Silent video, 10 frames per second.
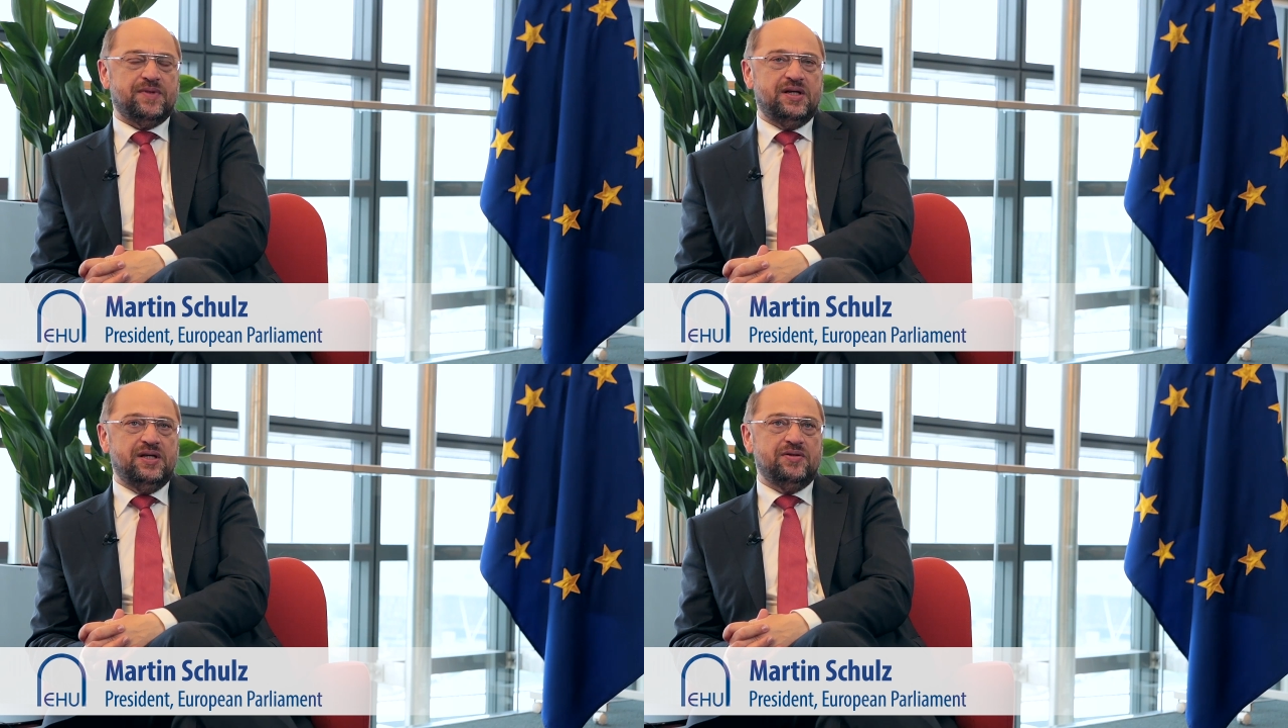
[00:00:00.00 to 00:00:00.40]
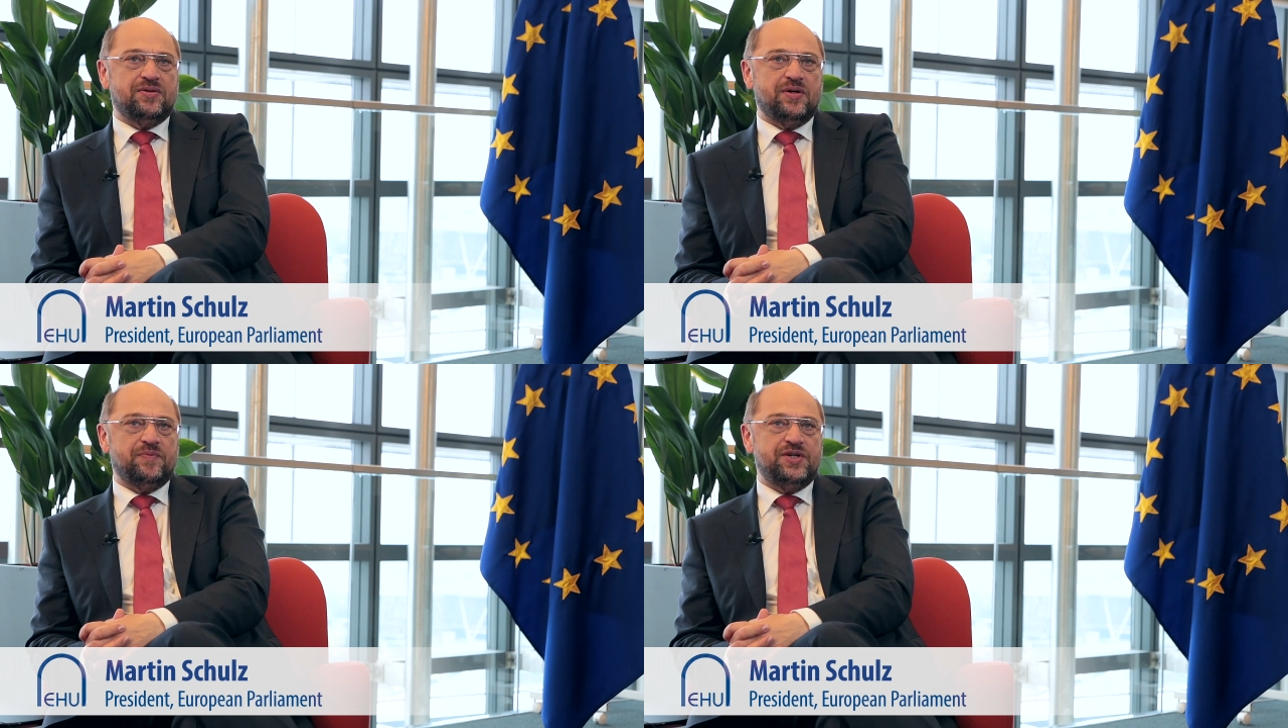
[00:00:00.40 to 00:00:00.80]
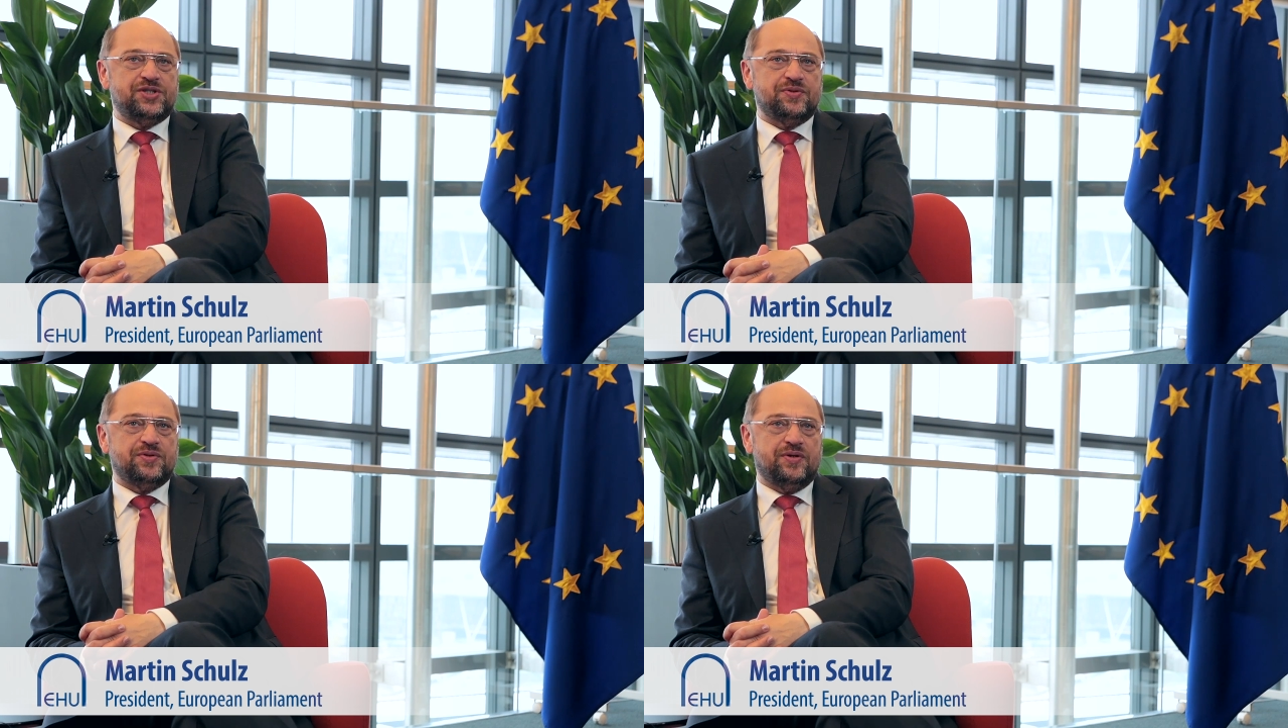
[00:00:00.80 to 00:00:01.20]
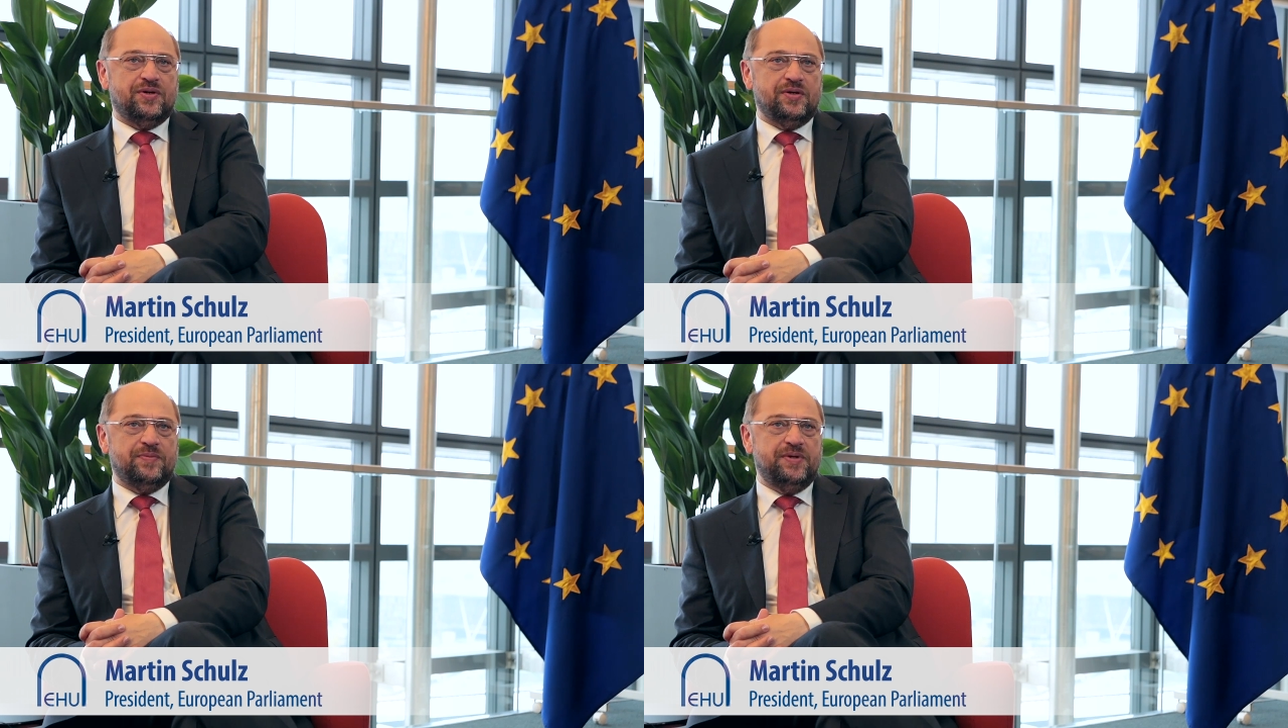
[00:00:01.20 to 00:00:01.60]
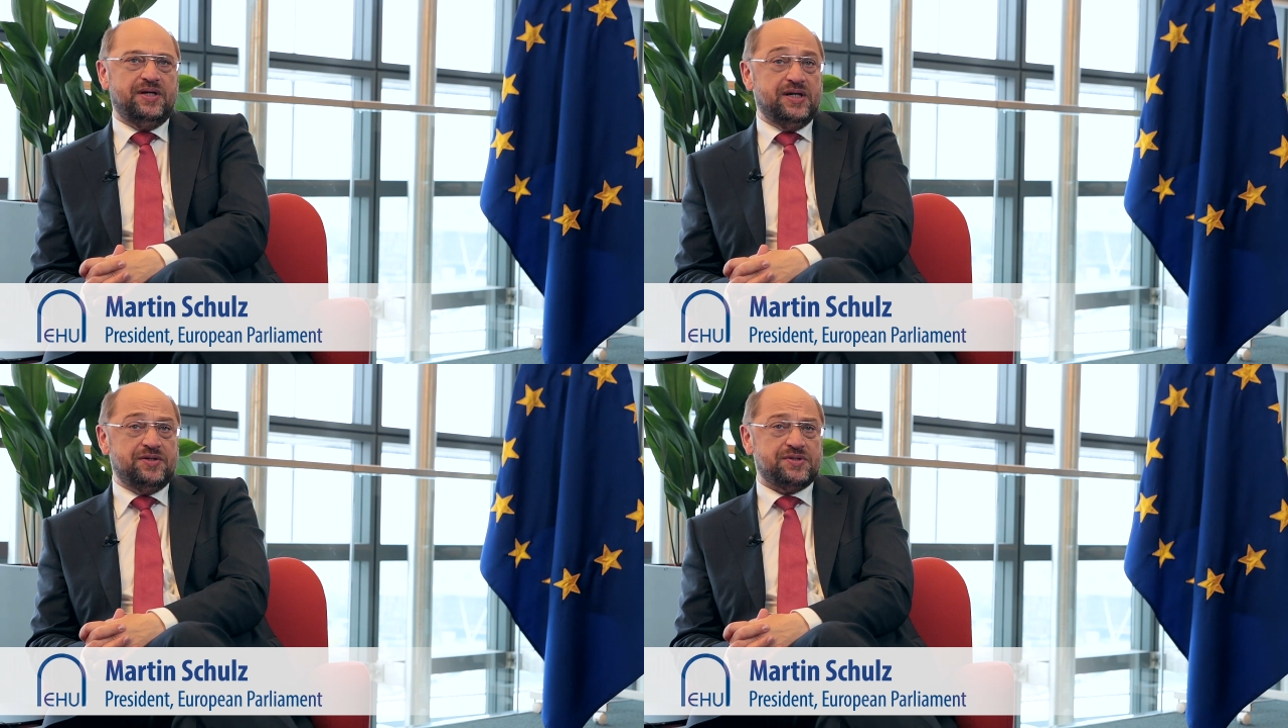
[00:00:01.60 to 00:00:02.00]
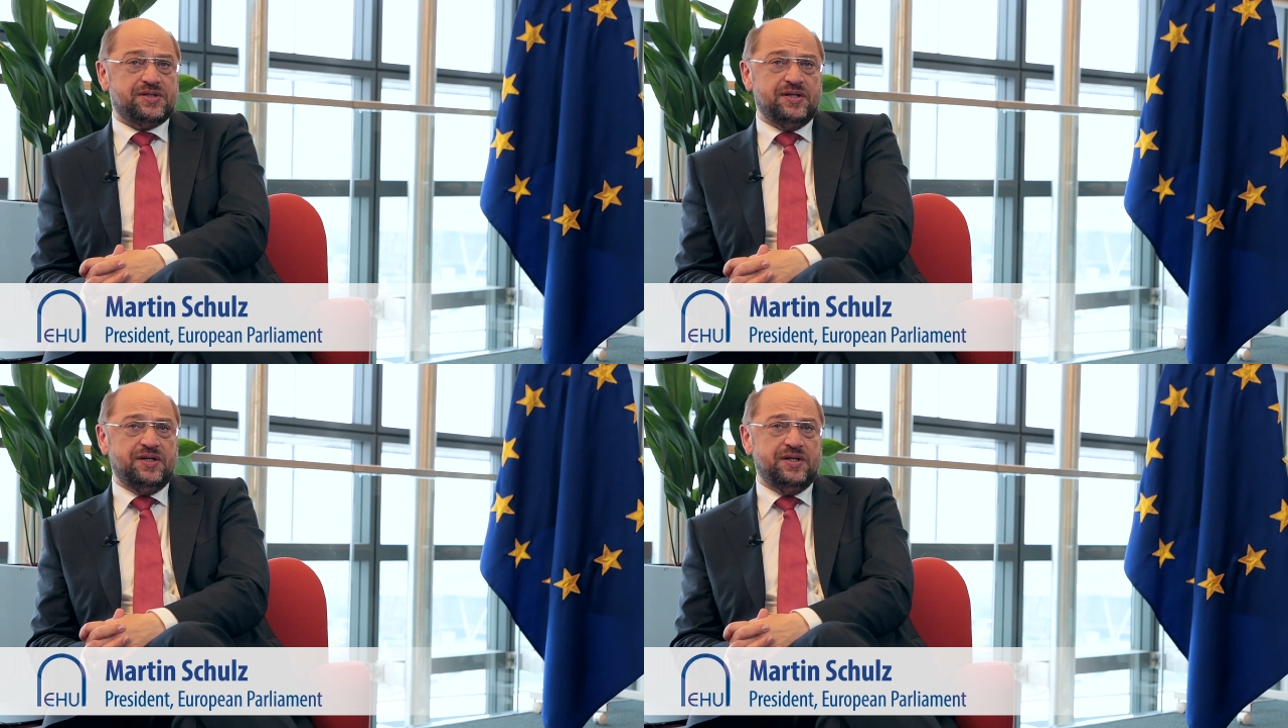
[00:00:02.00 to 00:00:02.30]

In Europe, we should all be interested